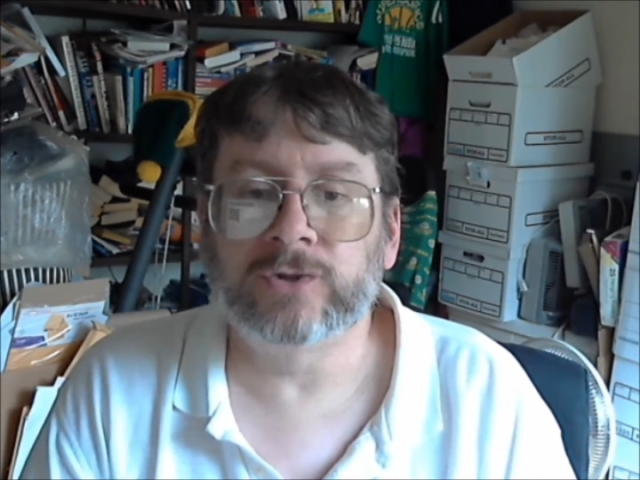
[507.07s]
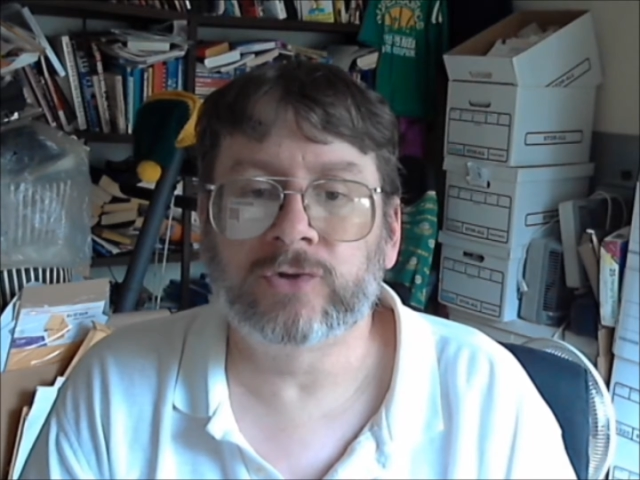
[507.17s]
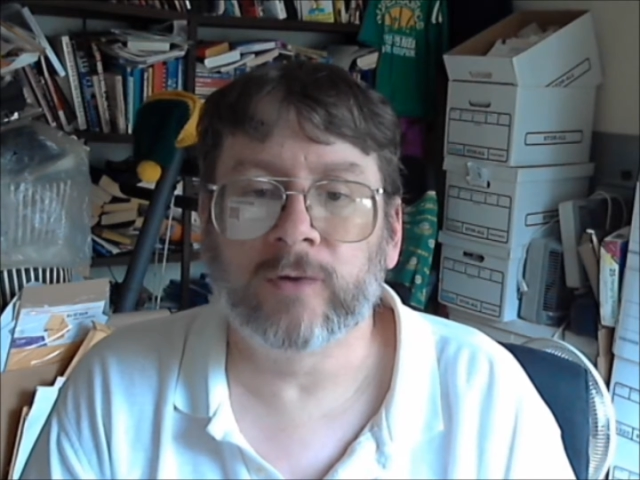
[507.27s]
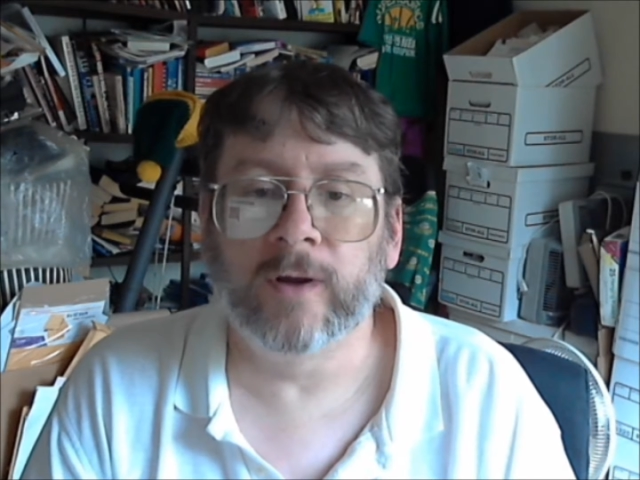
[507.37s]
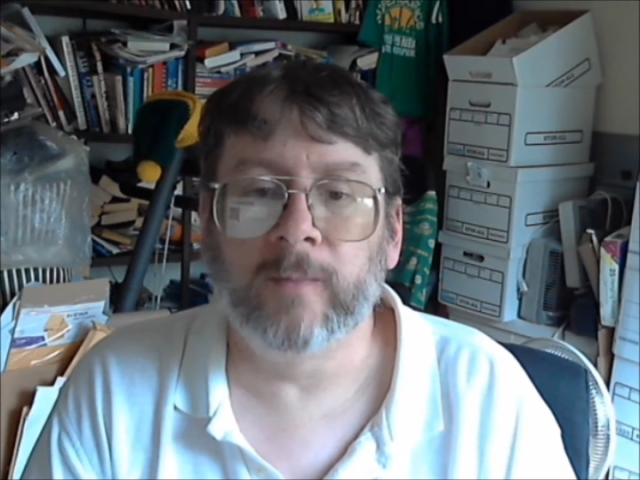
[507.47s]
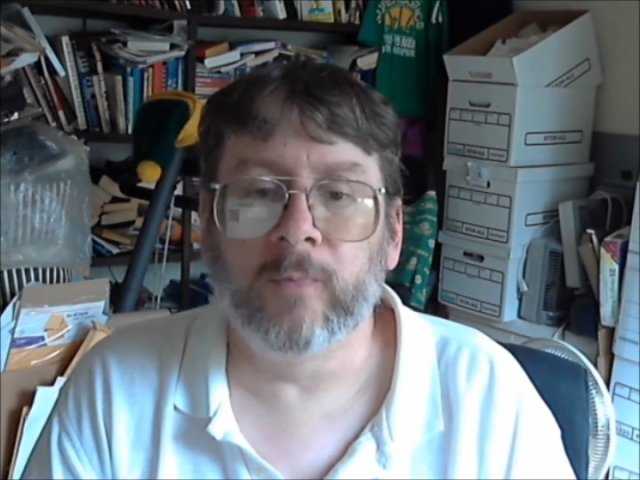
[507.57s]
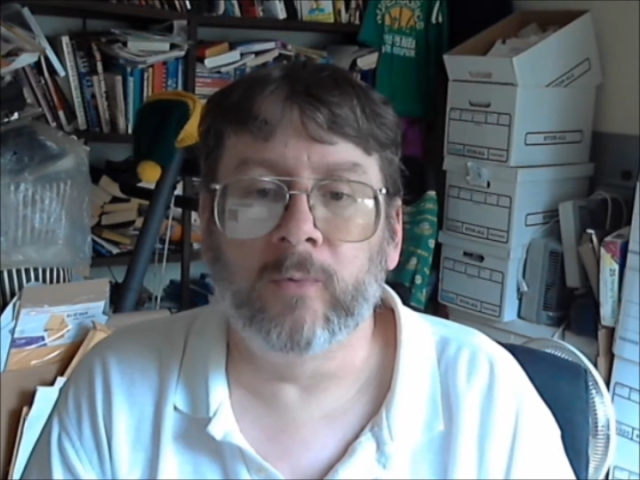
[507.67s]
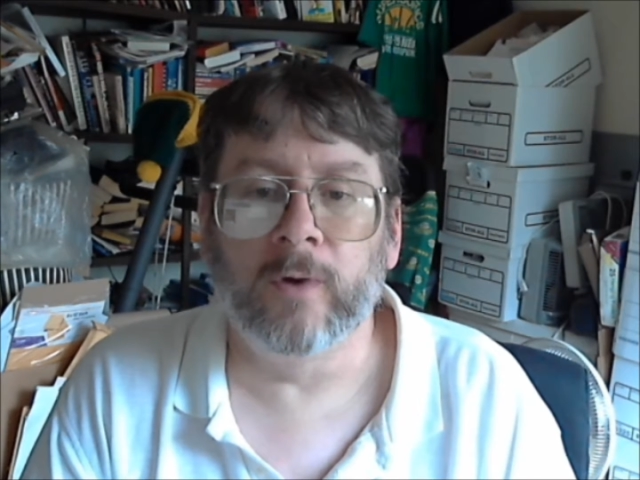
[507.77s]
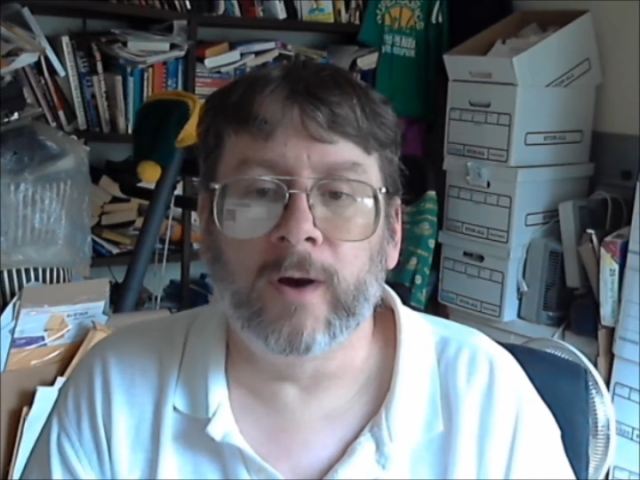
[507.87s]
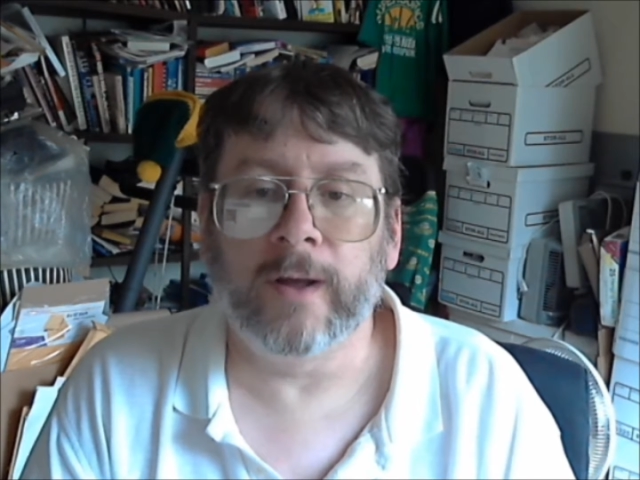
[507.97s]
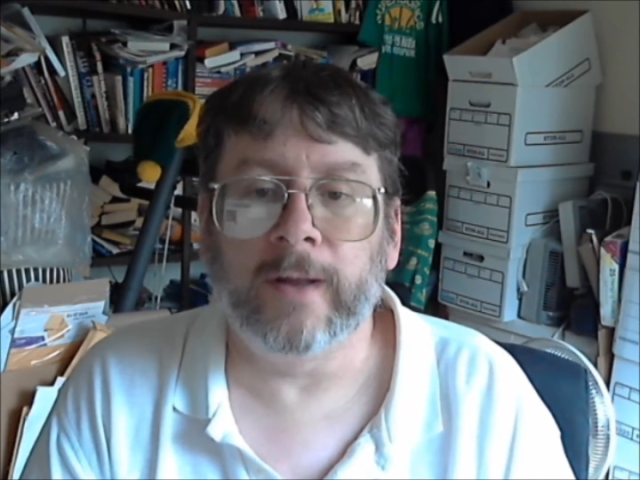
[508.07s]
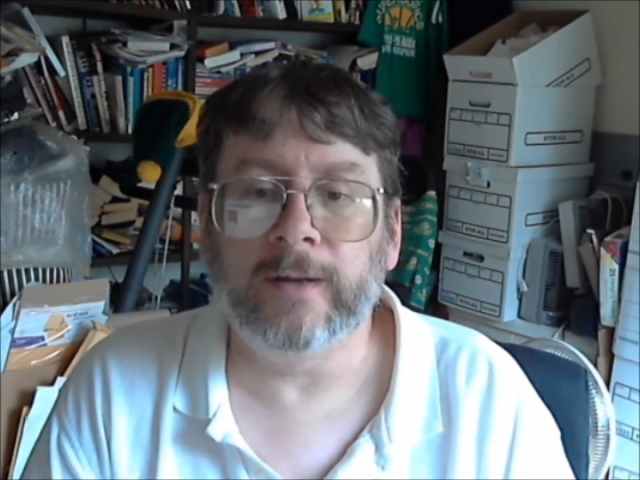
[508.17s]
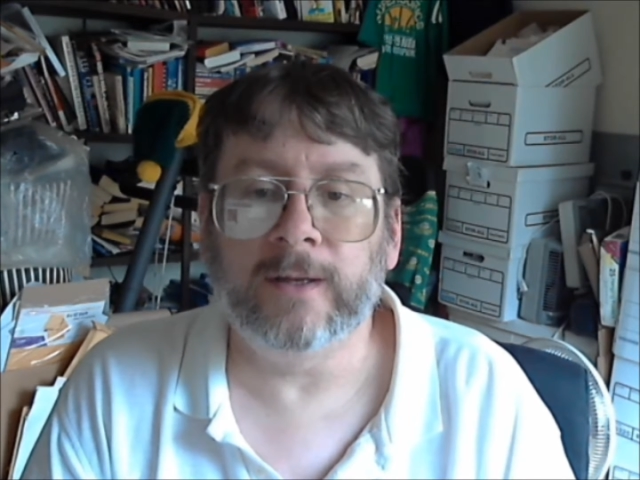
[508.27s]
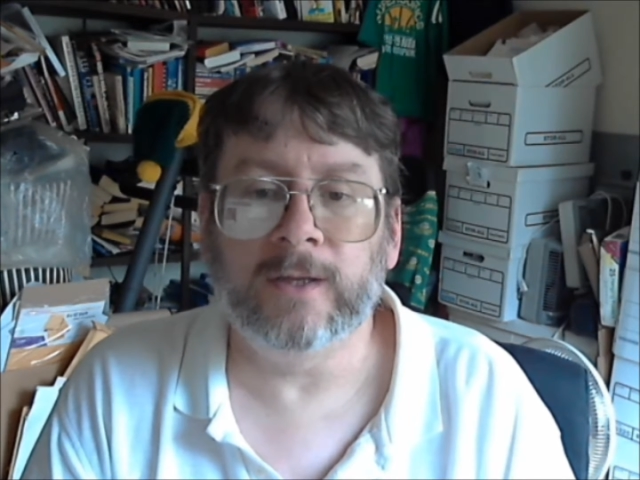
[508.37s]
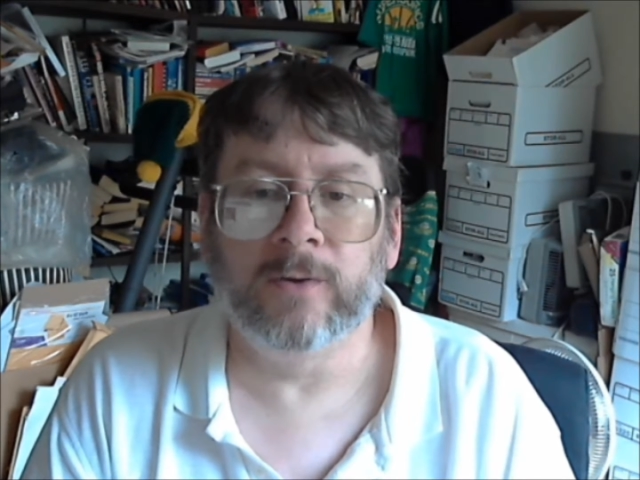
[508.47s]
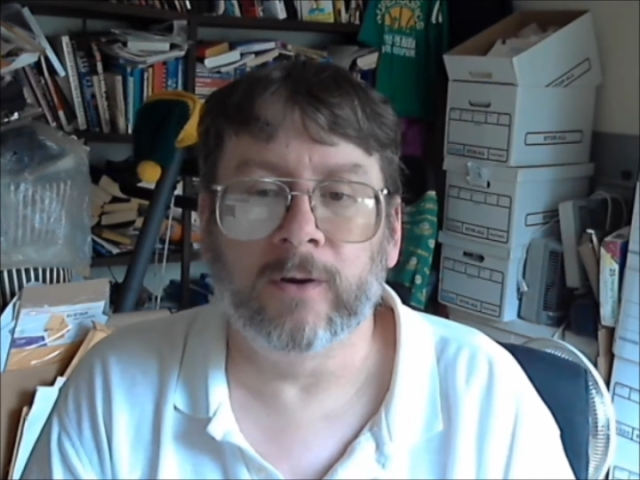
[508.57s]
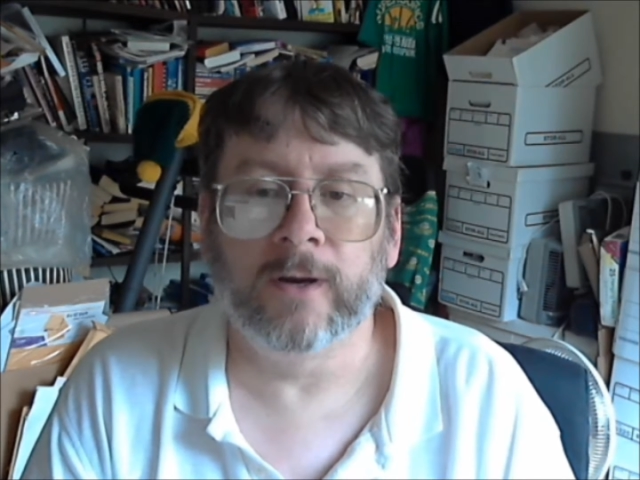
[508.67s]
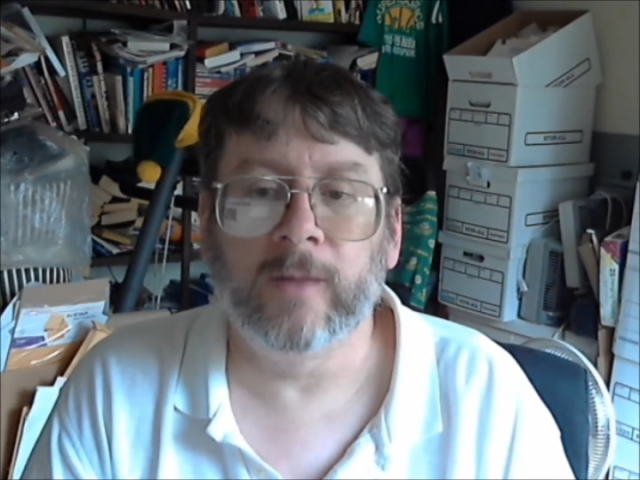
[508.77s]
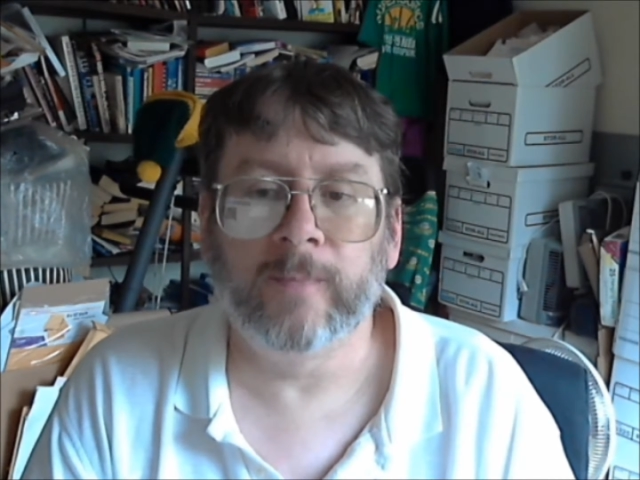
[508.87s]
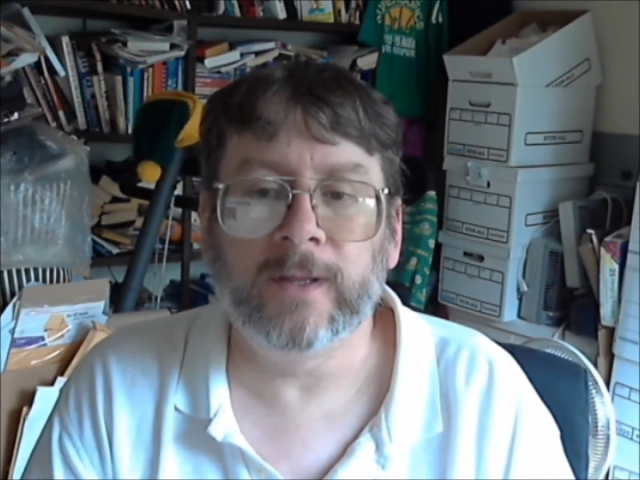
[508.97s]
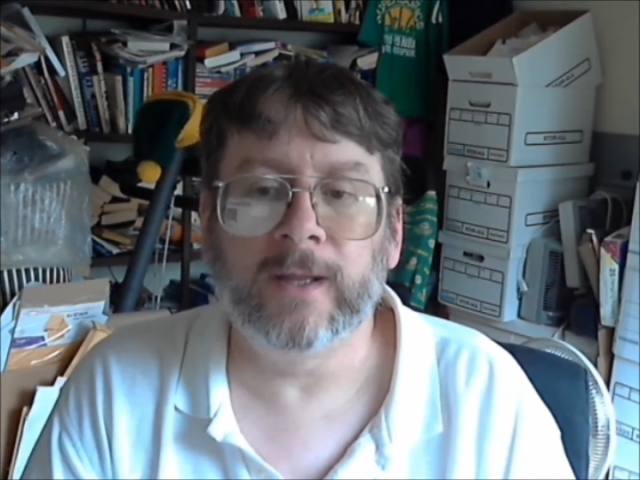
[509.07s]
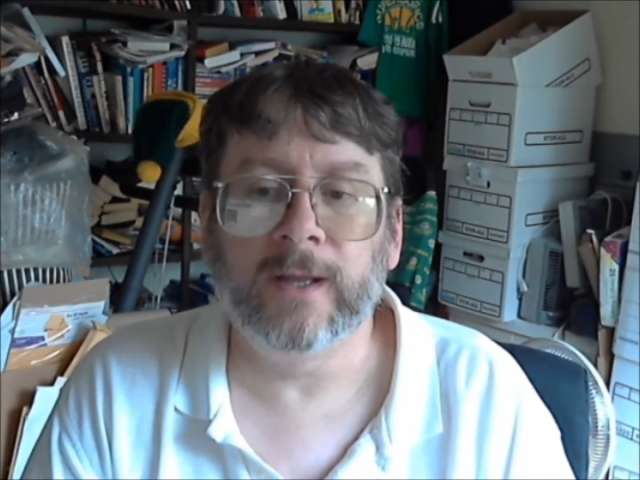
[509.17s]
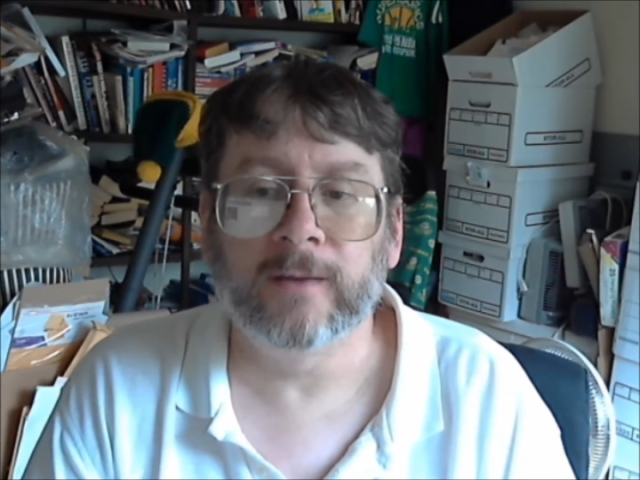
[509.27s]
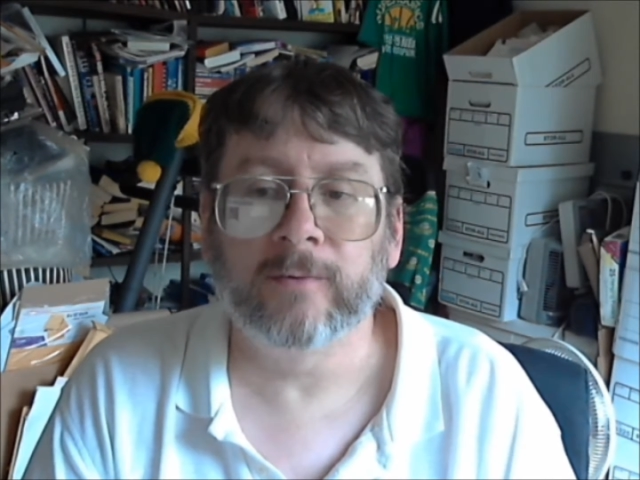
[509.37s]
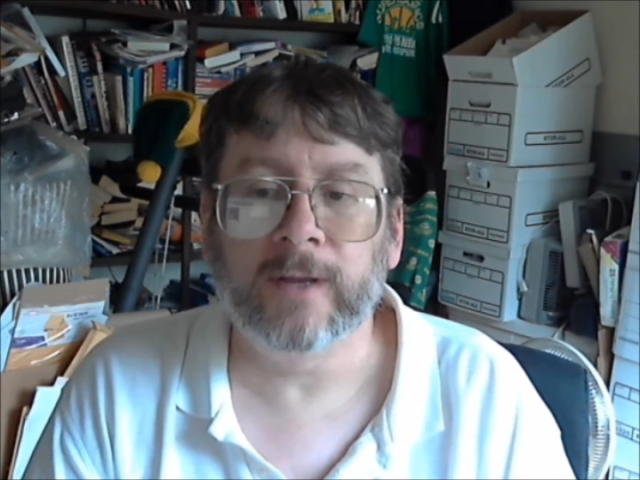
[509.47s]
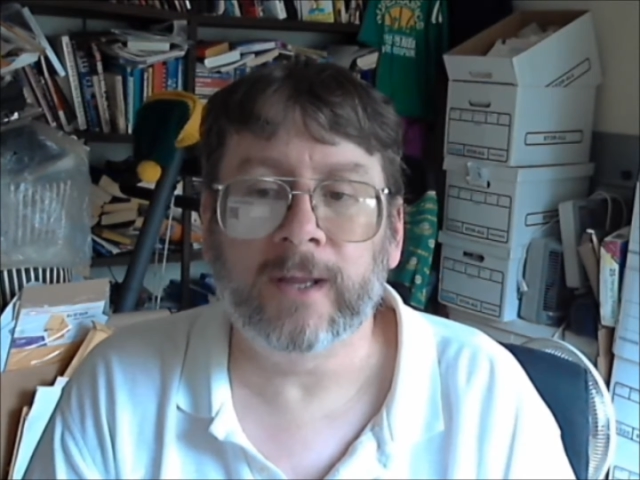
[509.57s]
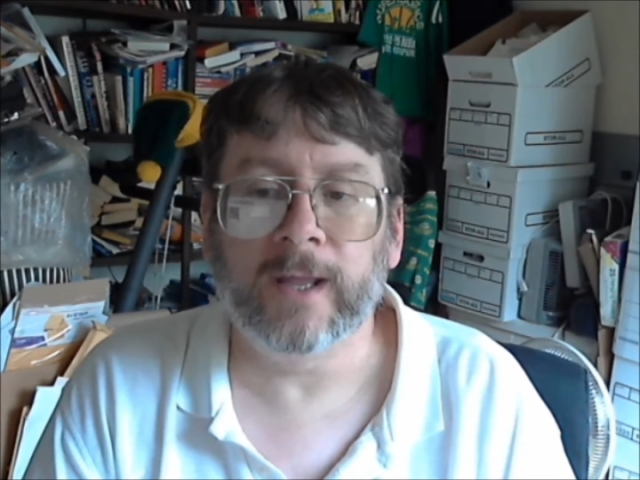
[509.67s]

Trump won, and you're helping Hillary,